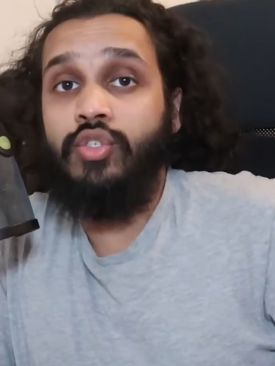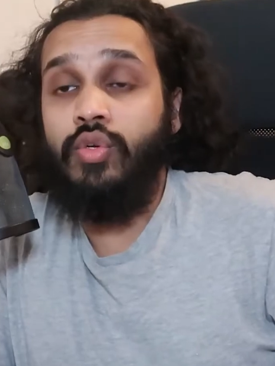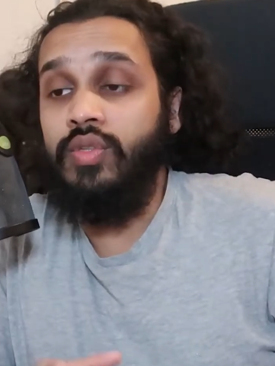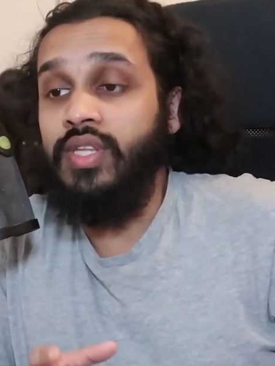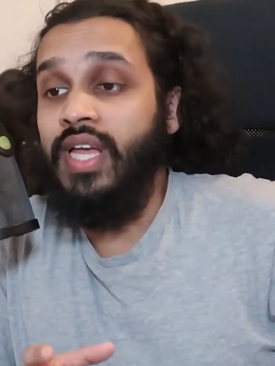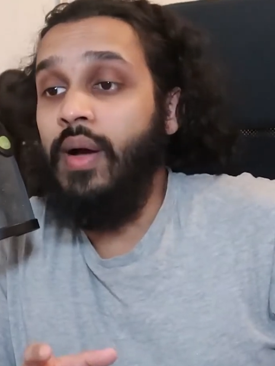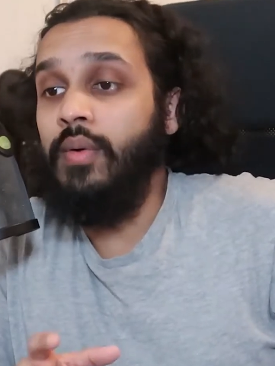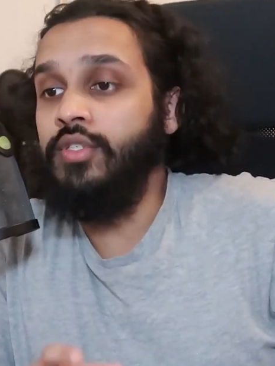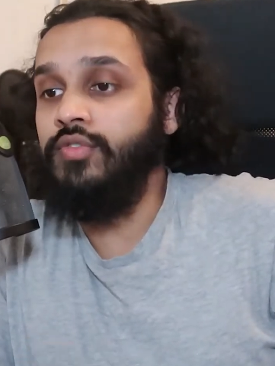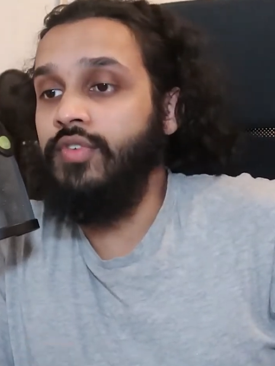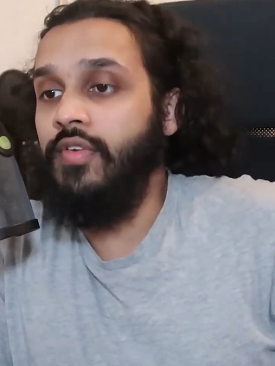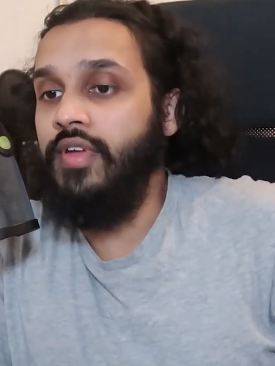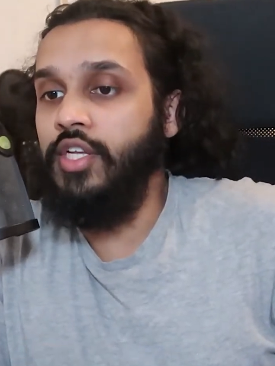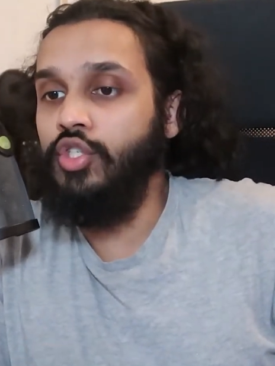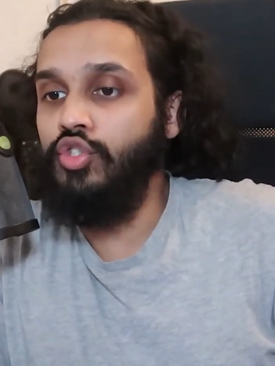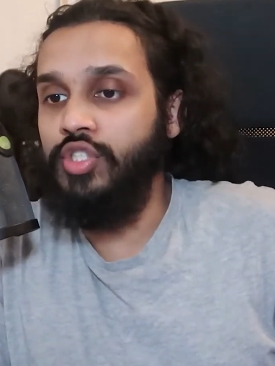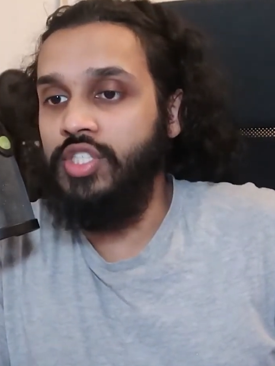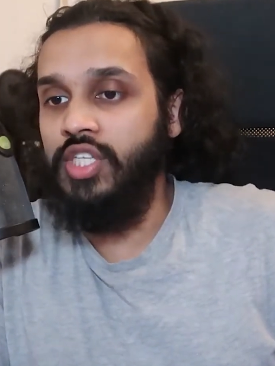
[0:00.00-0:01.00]
so that was
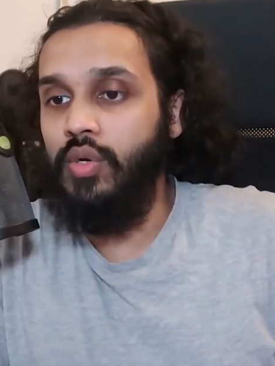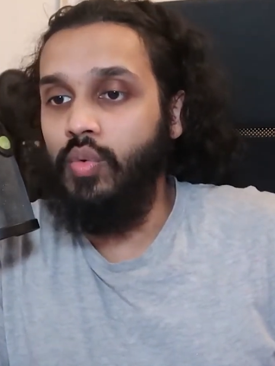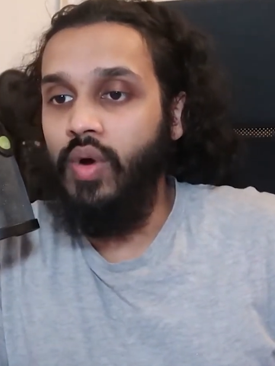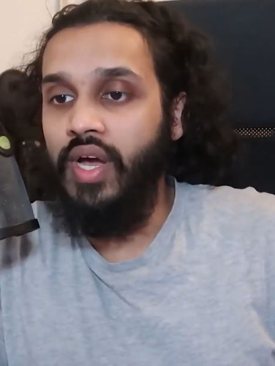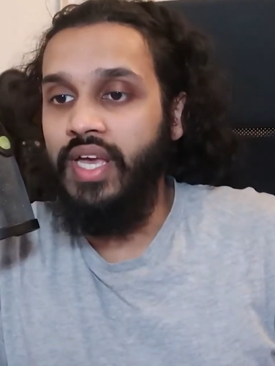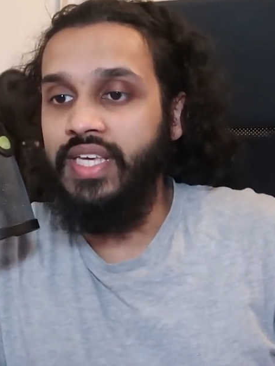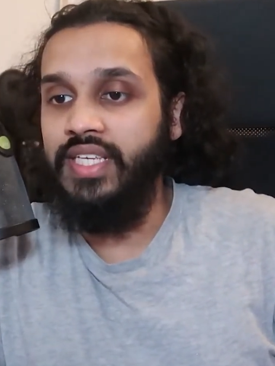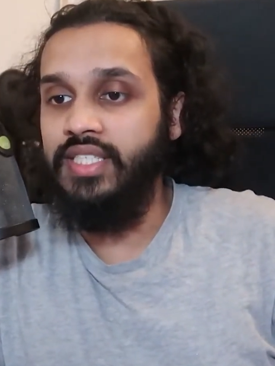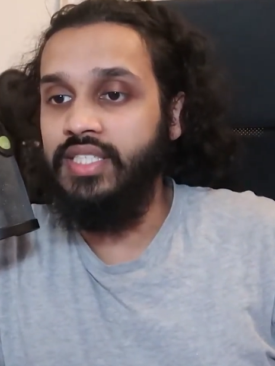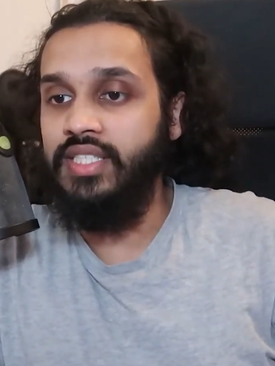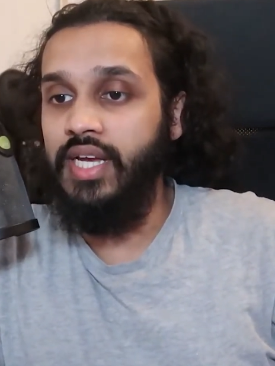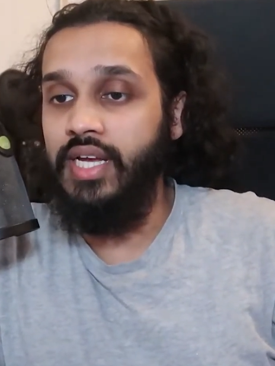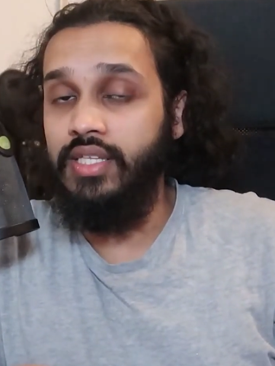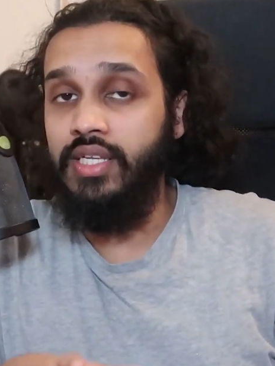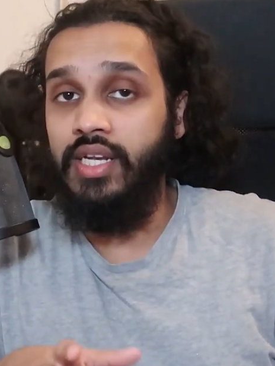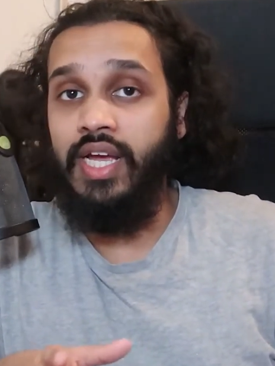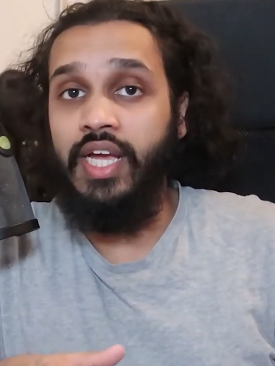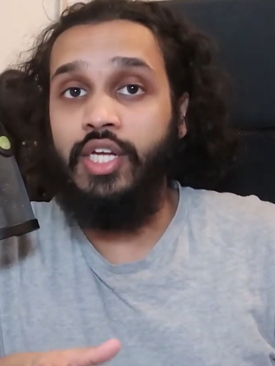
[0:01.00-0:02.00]
very interesting what he
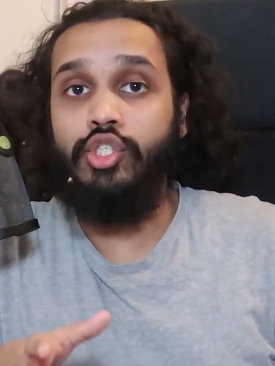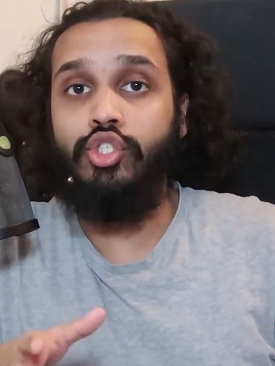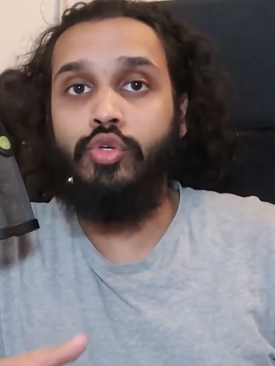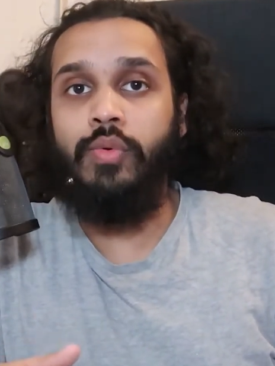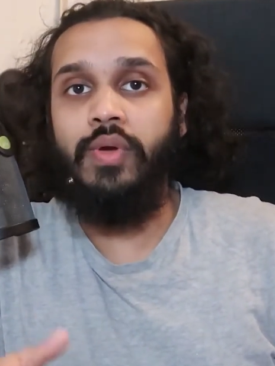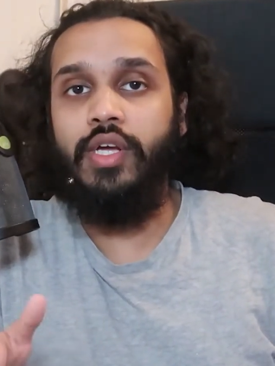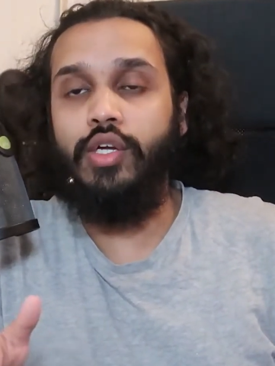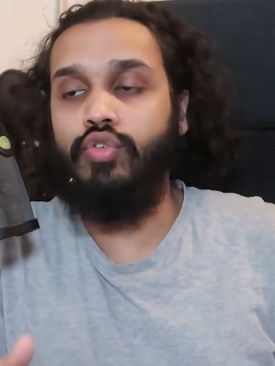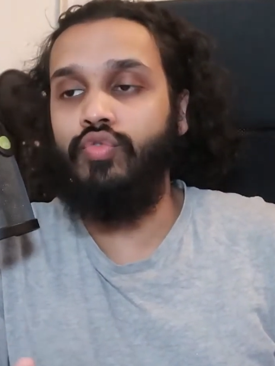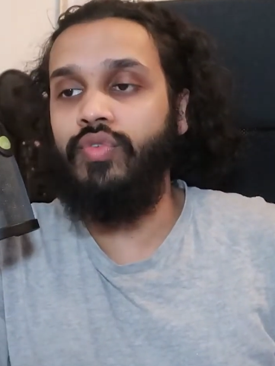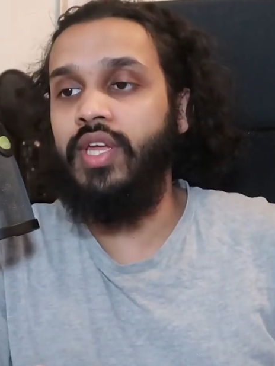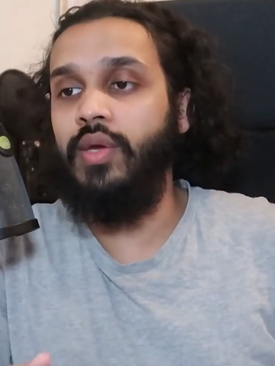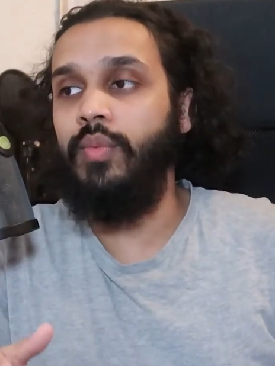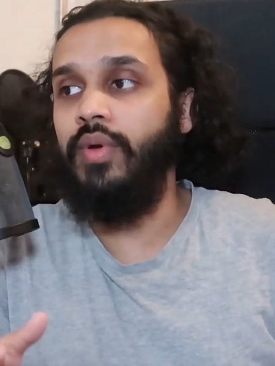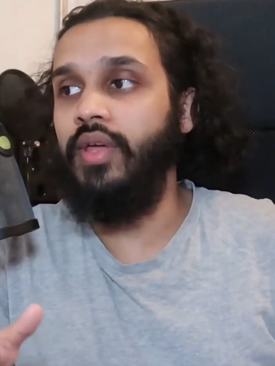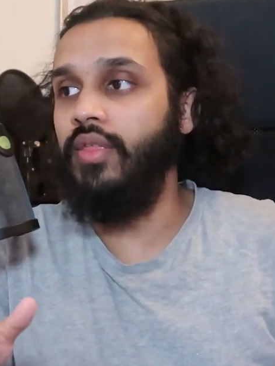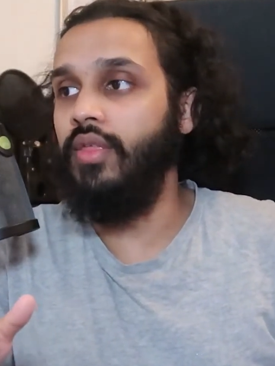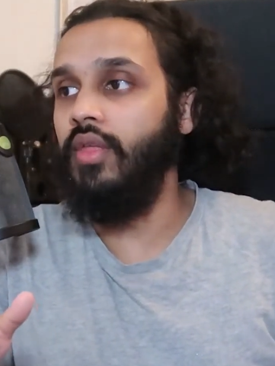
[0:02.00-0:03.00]
said. And I do
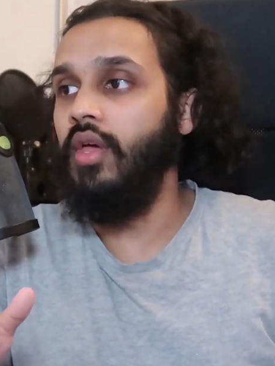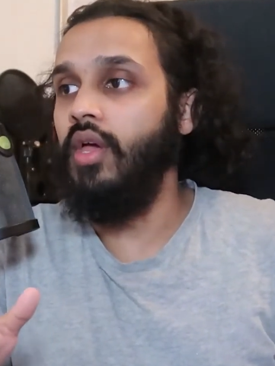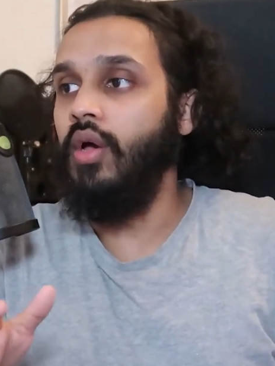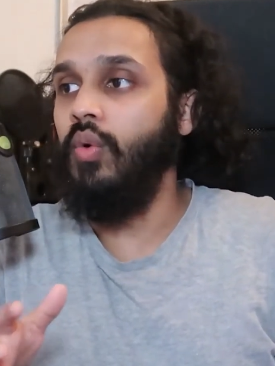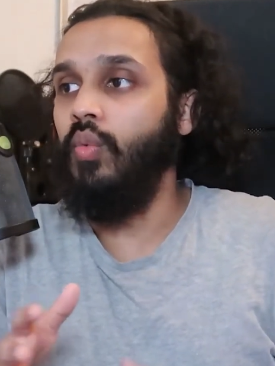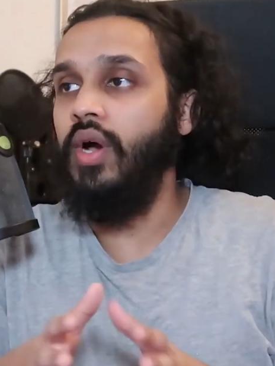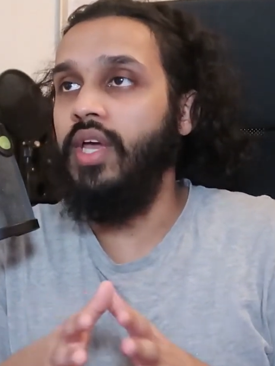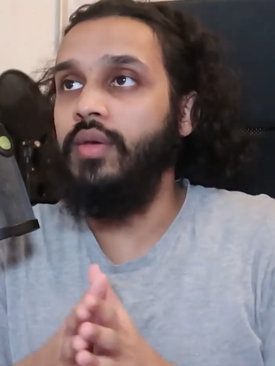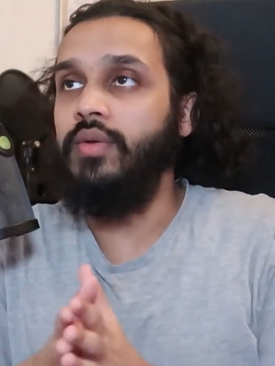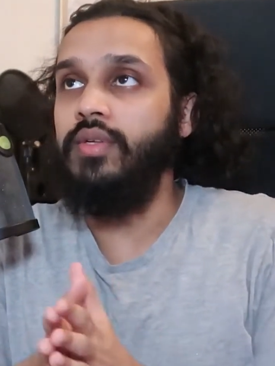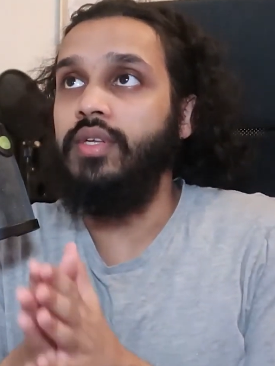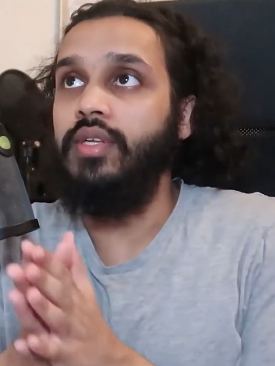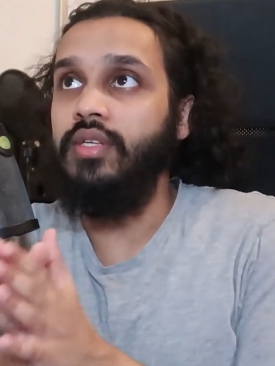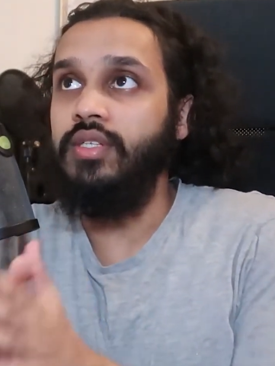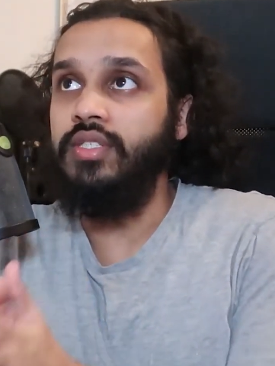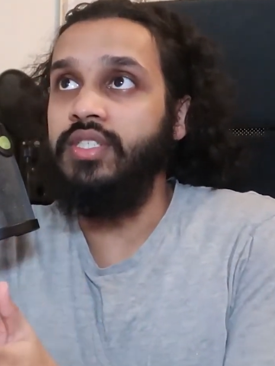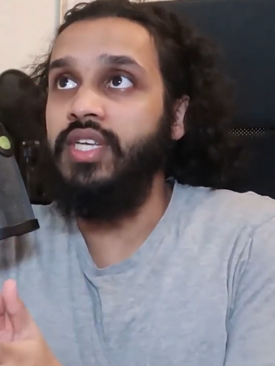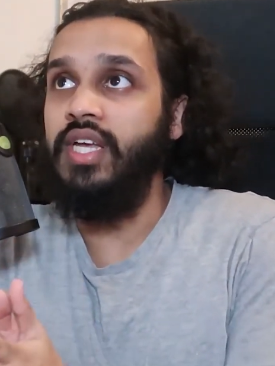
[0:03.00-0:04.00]
agree with what he
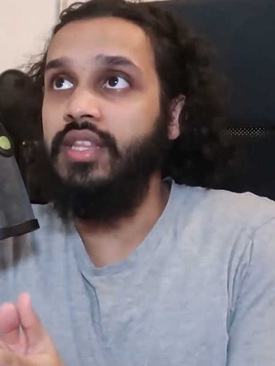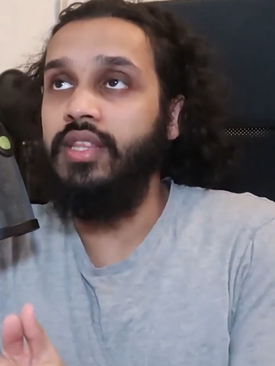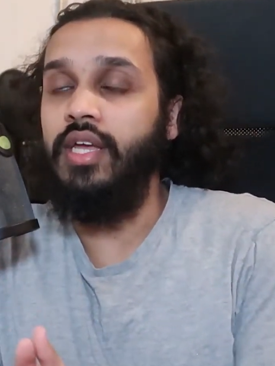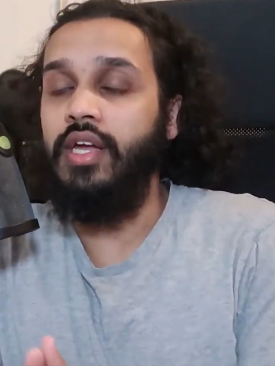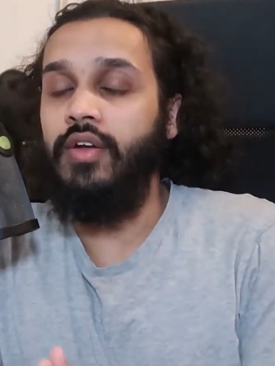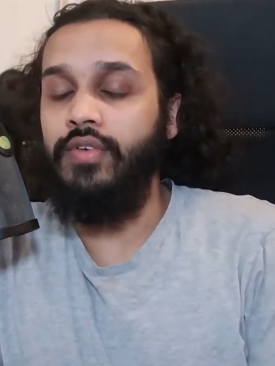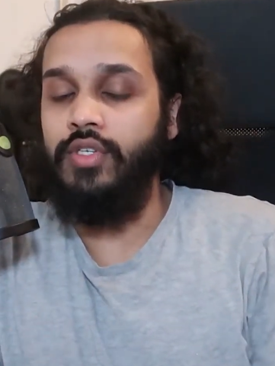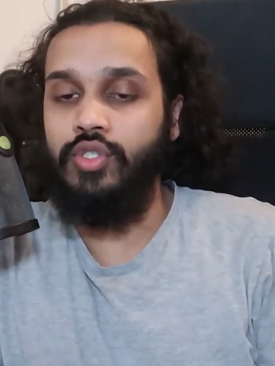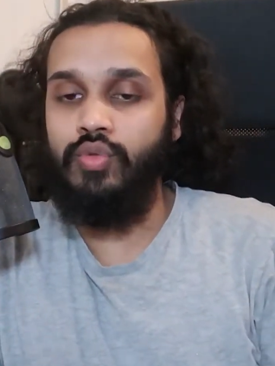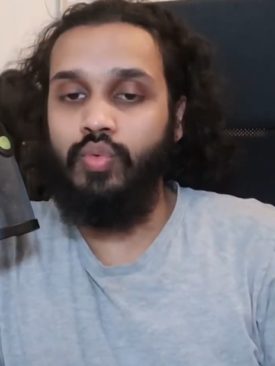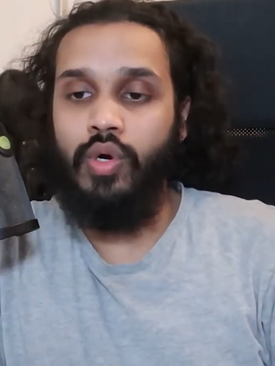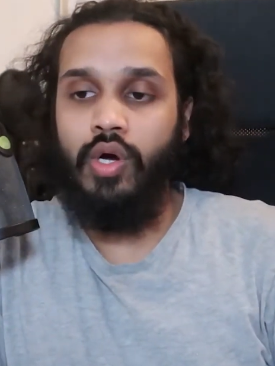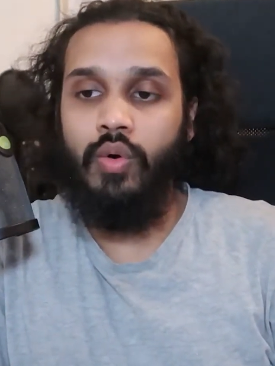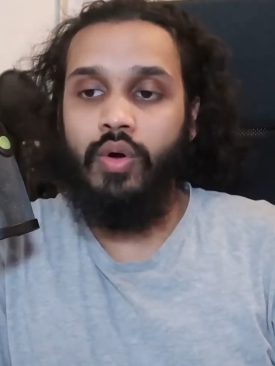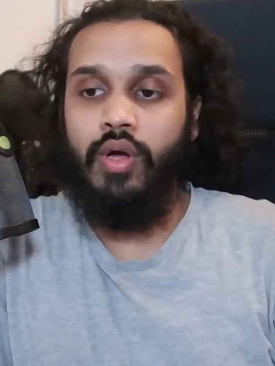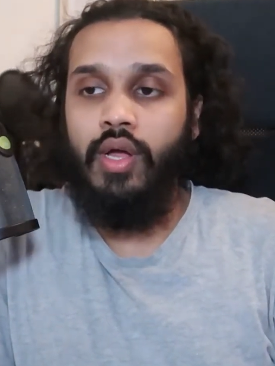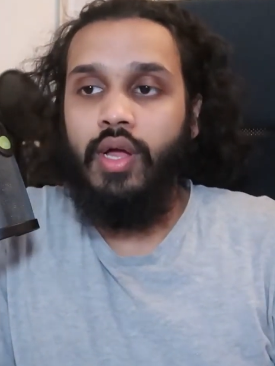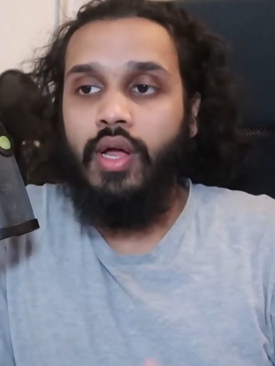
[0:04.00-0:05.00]
said there as
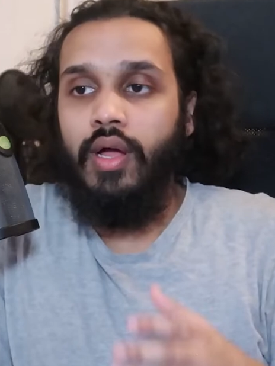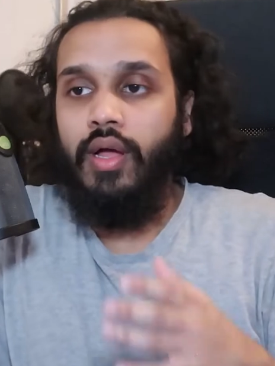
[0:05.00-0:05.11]
well.